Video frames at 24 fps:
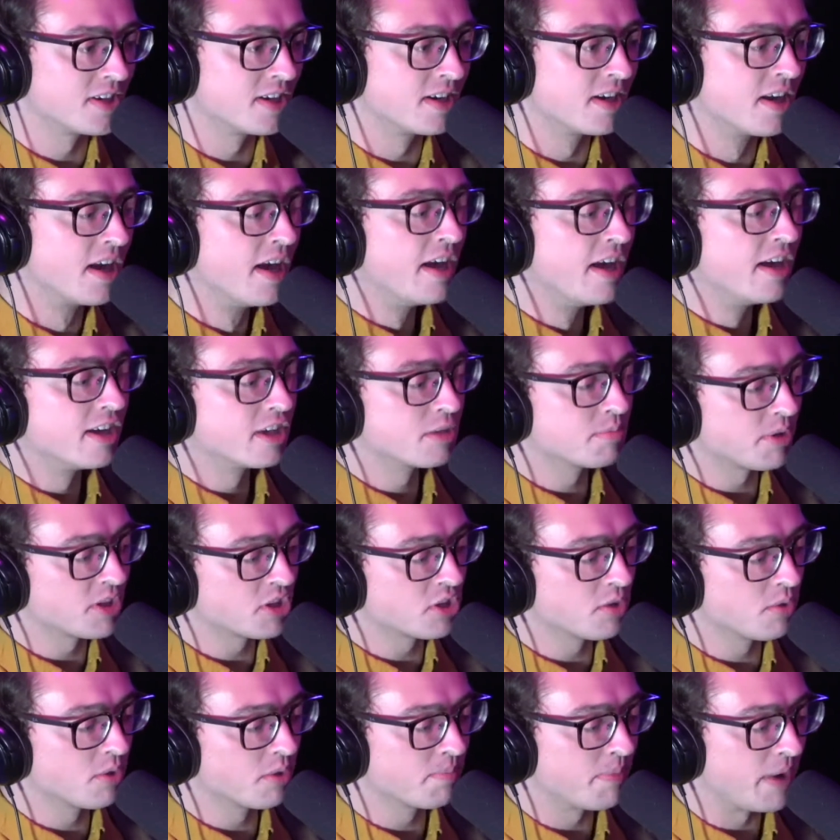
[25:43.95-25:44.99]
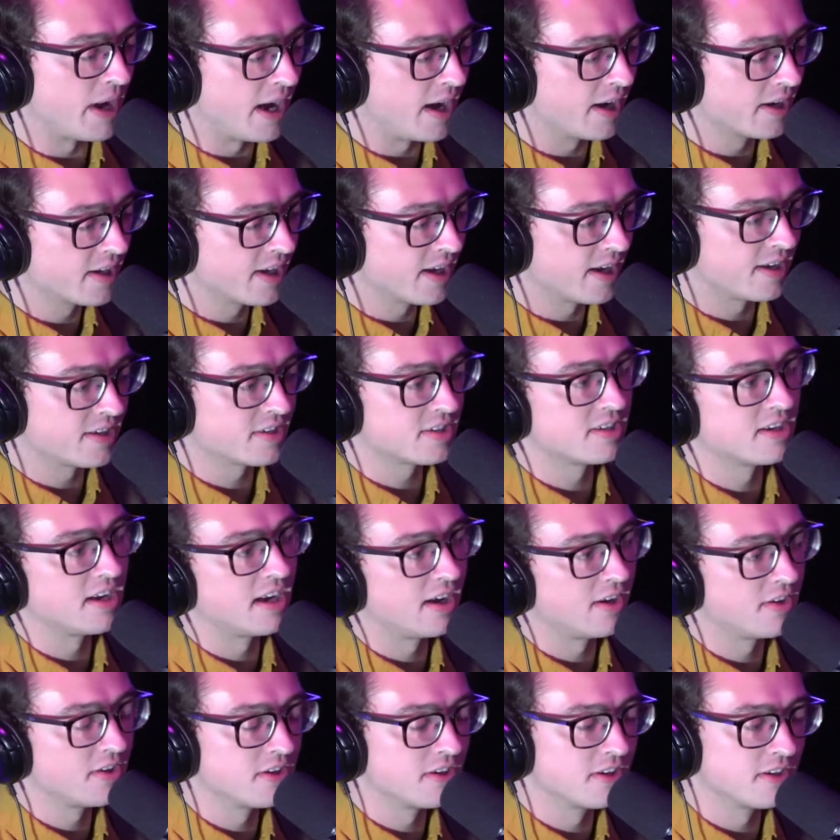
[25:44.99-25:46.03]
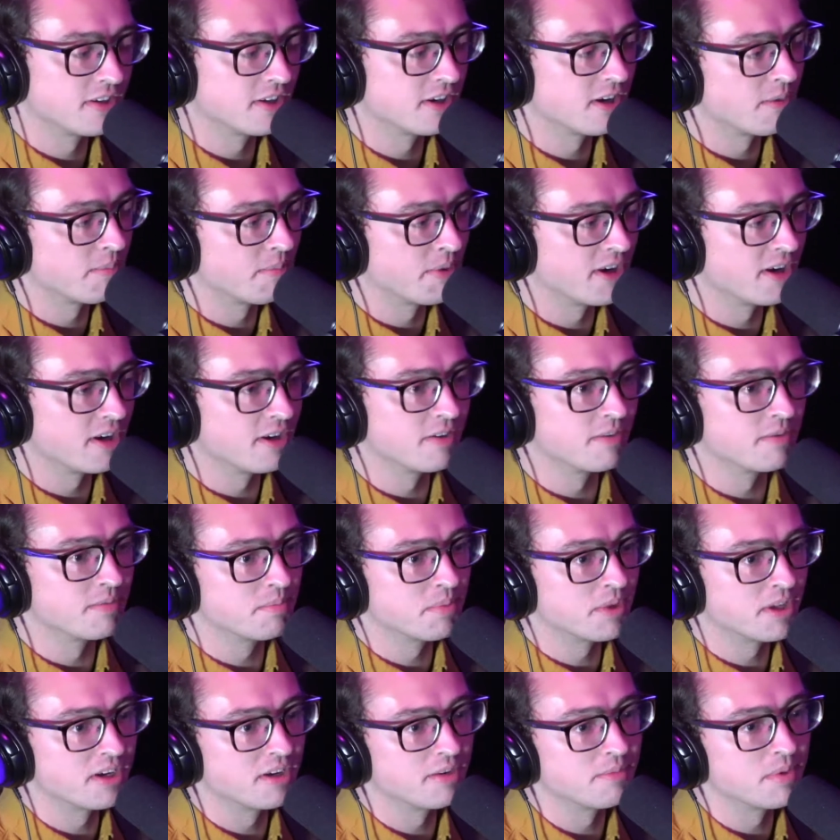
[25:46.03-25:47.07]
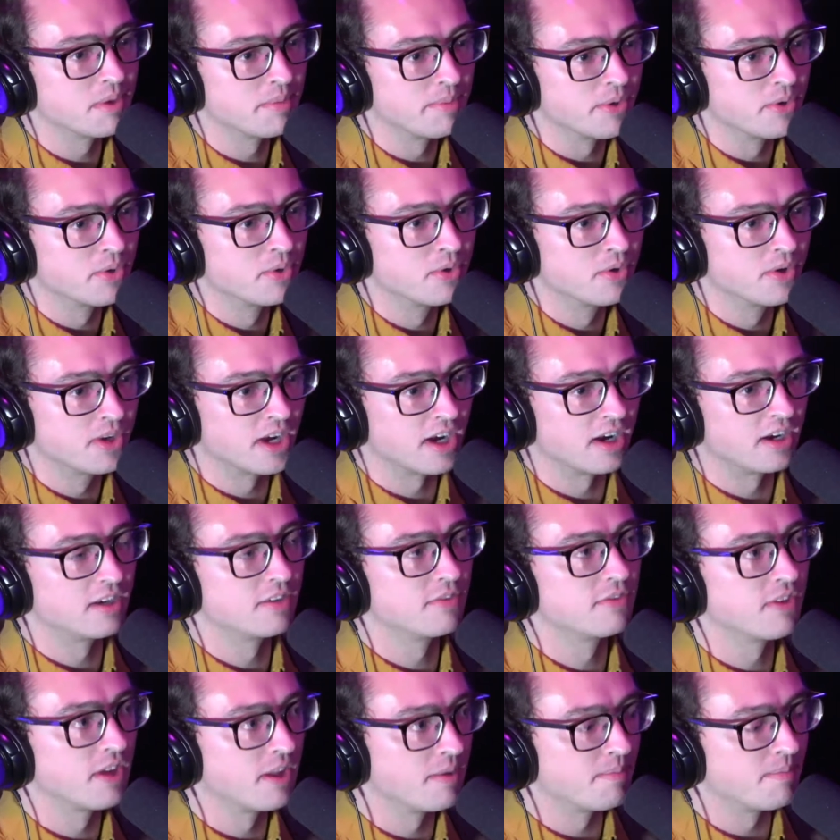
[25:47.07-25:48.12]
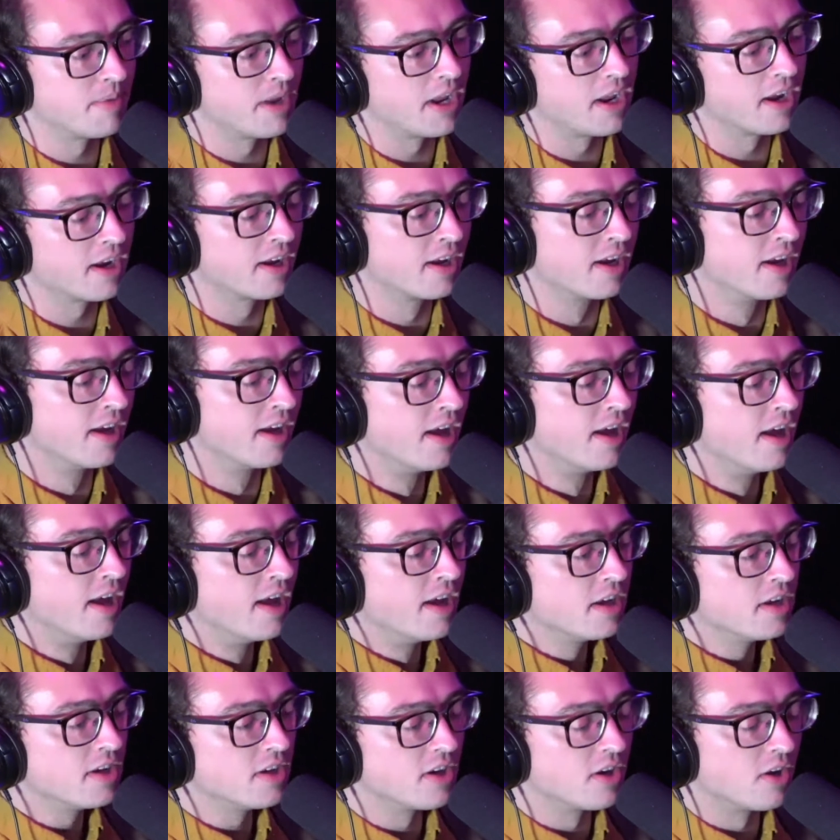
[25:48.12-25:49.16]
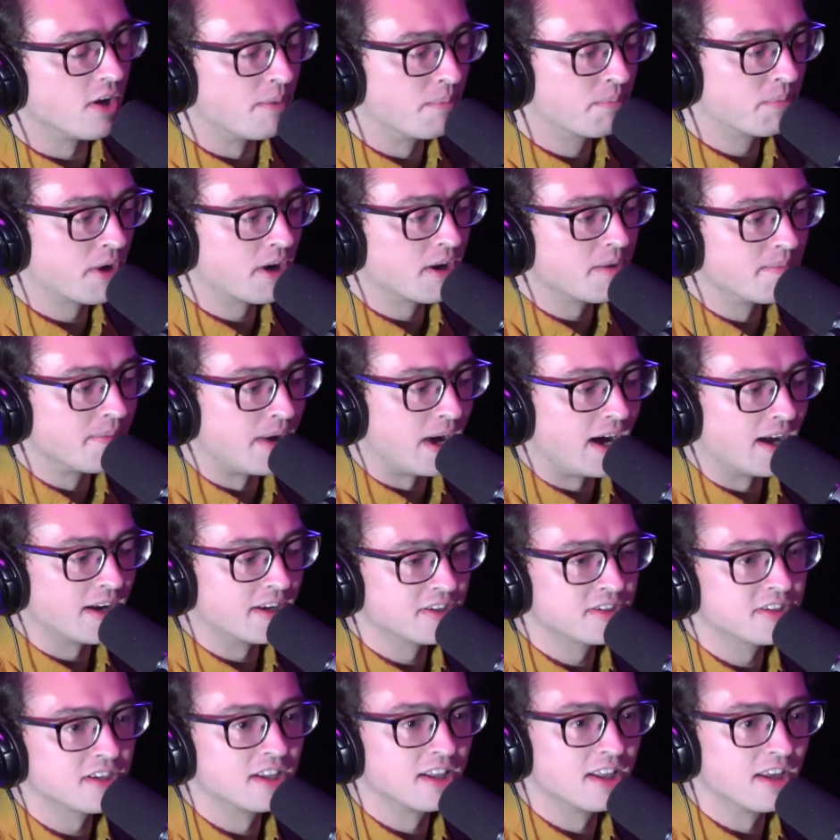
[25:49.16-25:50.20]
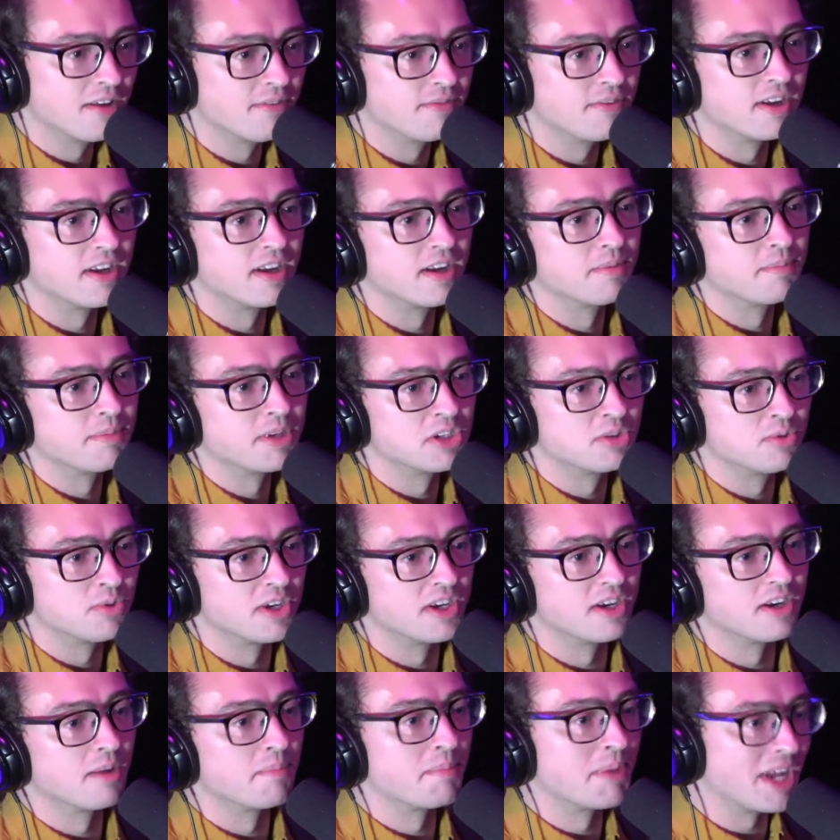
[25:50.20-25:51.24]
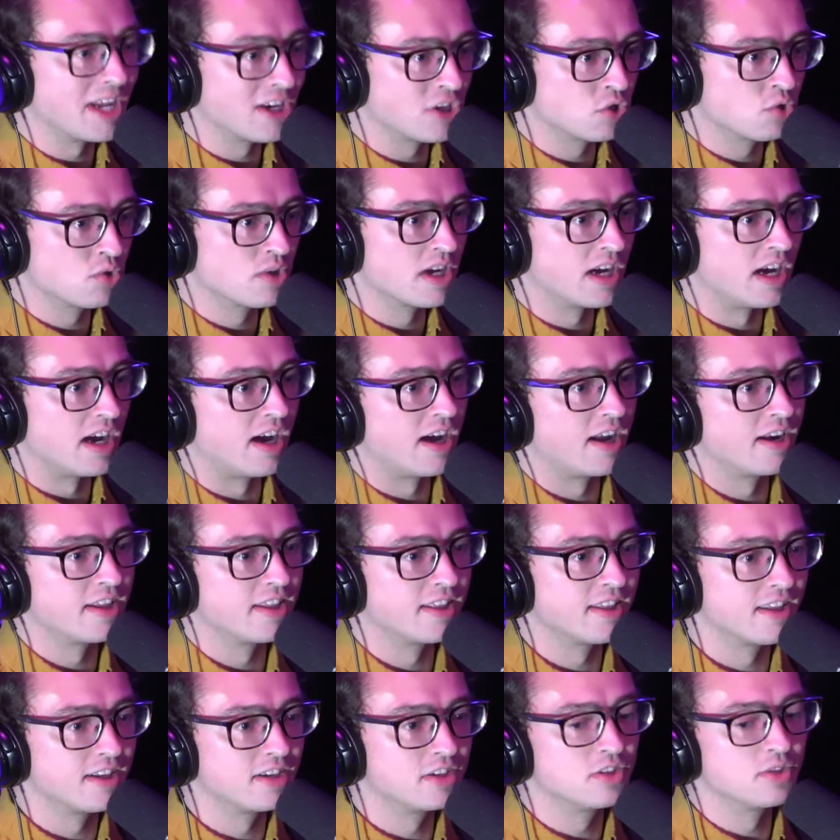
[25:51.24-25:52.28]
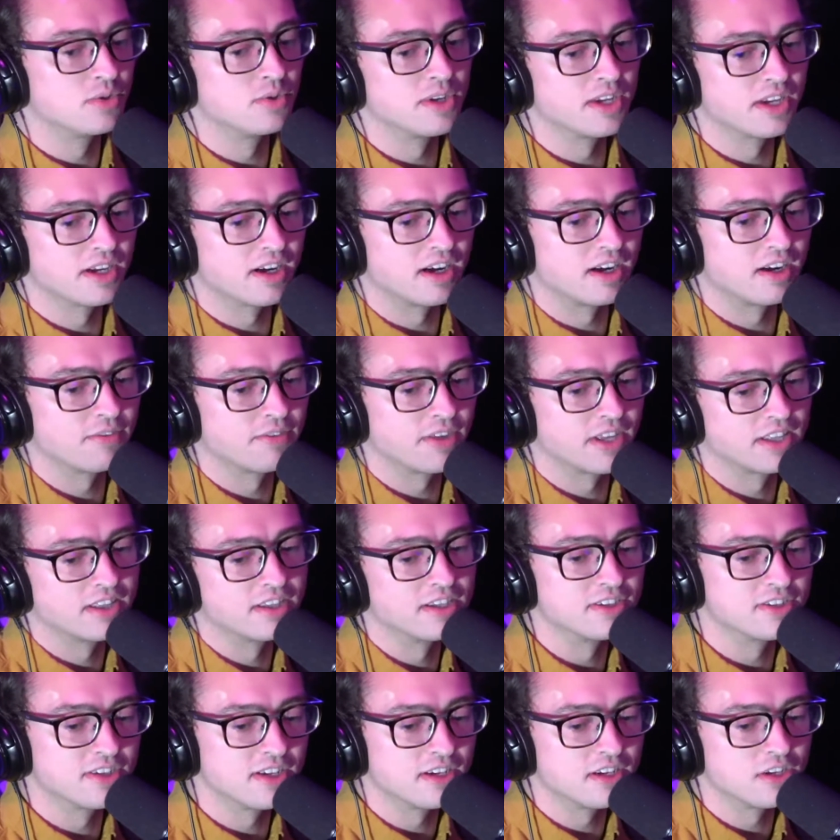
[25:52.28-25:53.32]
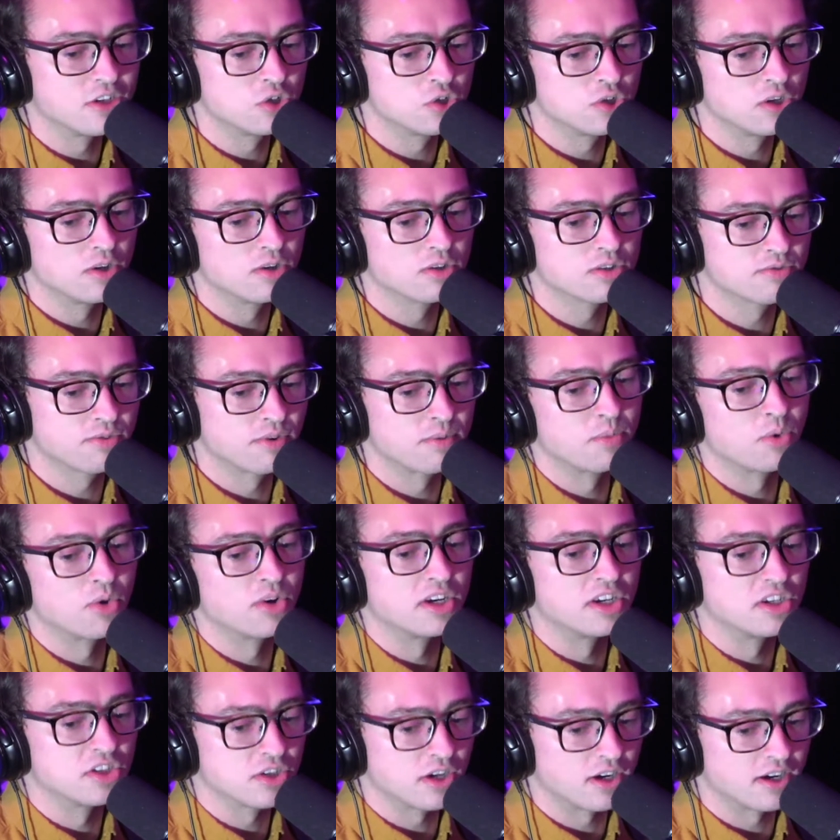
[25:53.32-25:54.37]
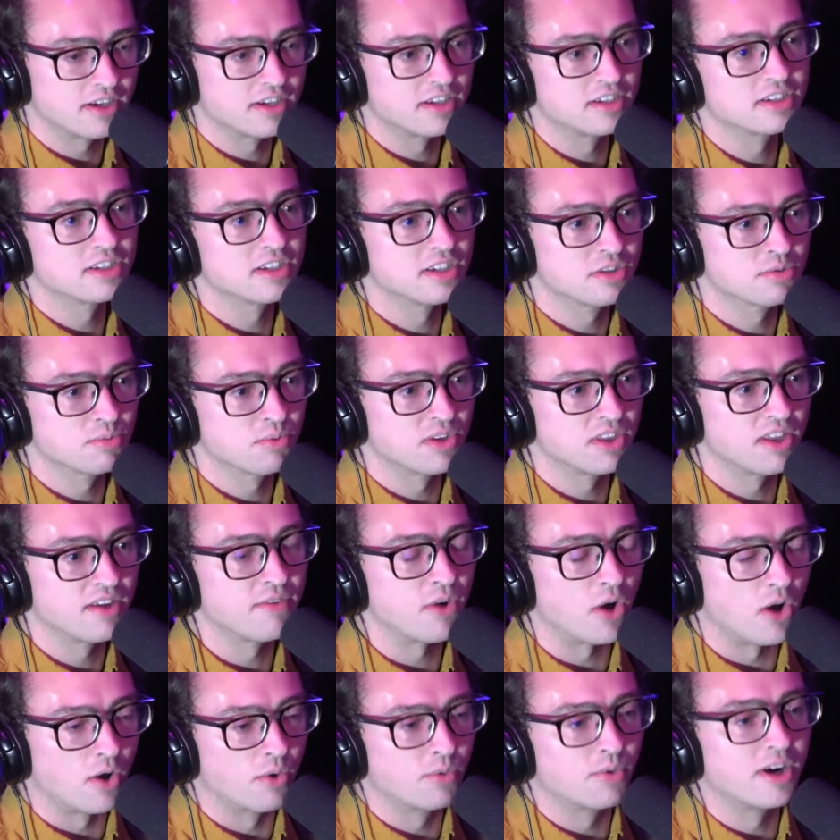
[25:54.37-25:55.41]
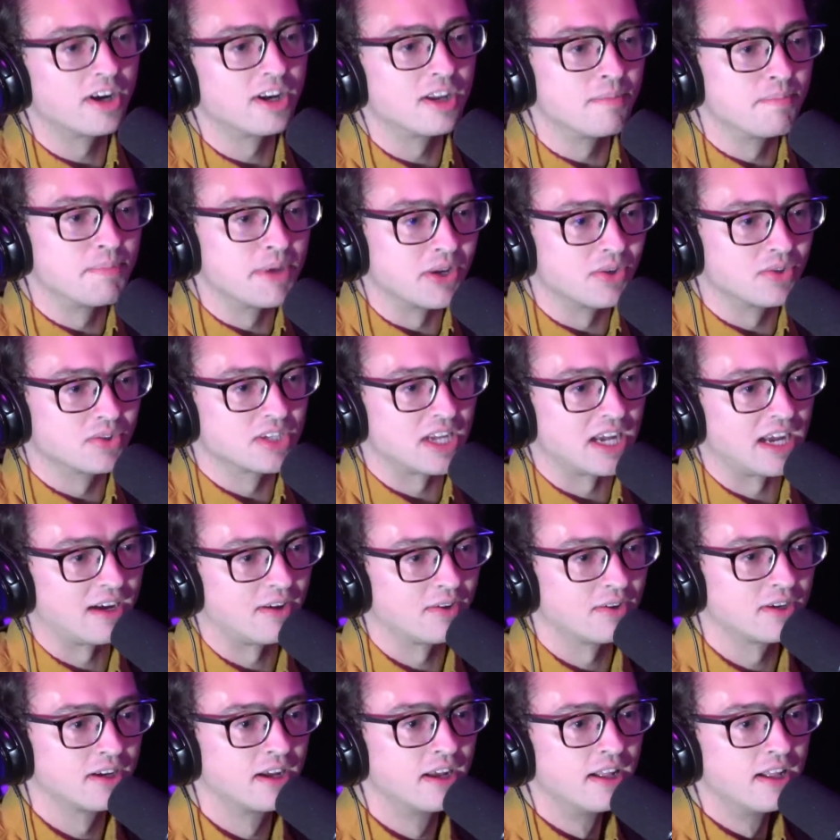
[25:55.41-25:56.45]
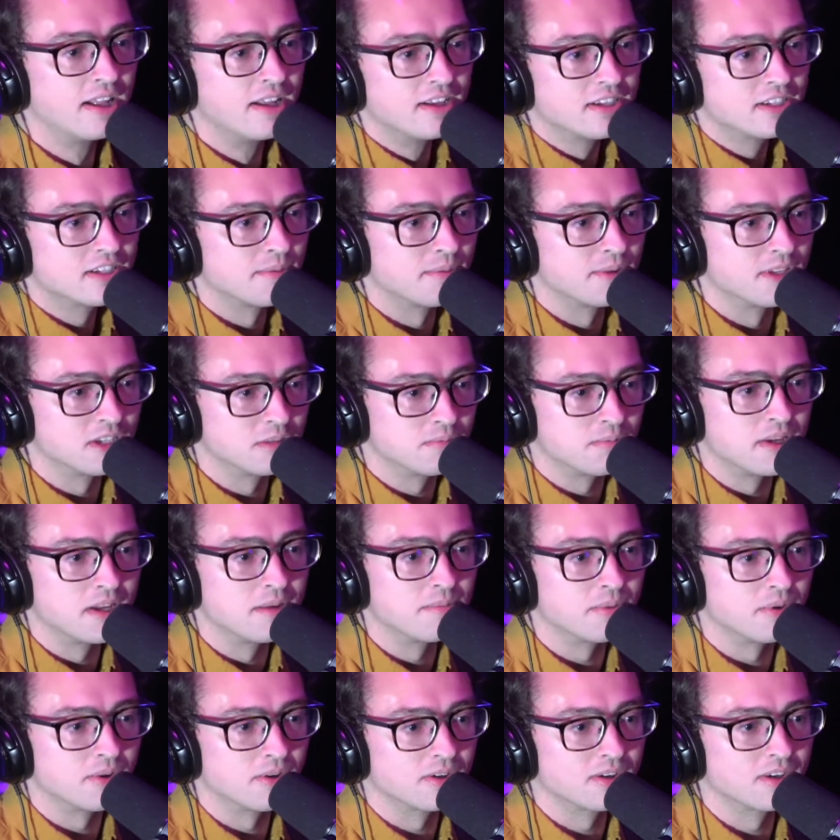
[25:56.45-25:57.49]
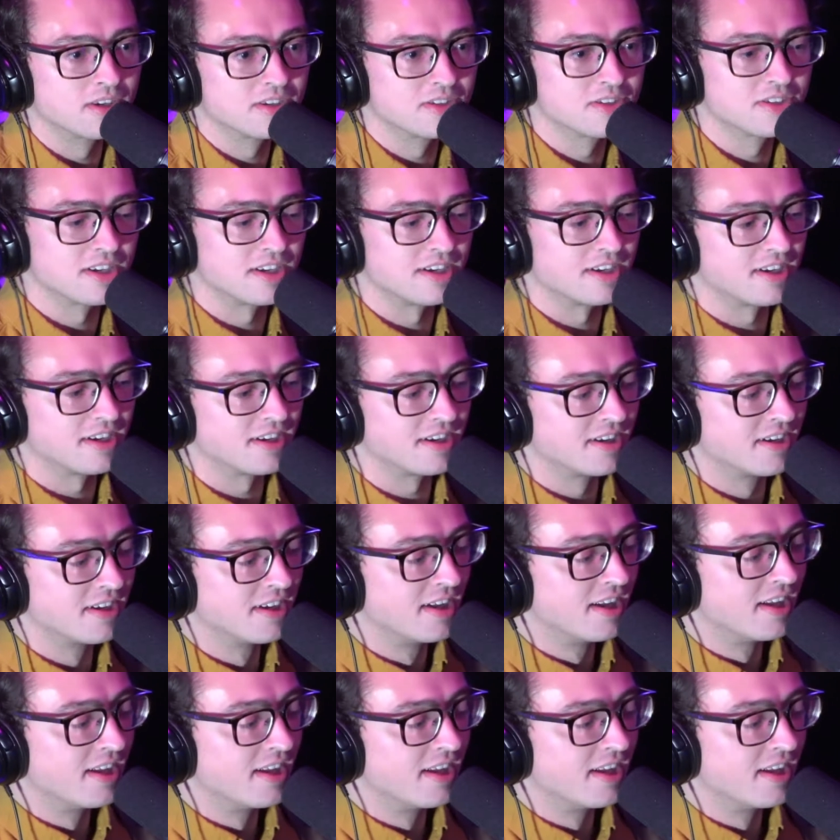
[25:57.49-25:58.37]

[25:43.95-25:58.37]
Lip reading: And especially with podcasts now, there are plenty of people who kind of can make a pretty modest living between a Patreon and then doing kind of like these indie shows for more niche audiences where they've already built out some of these people, because there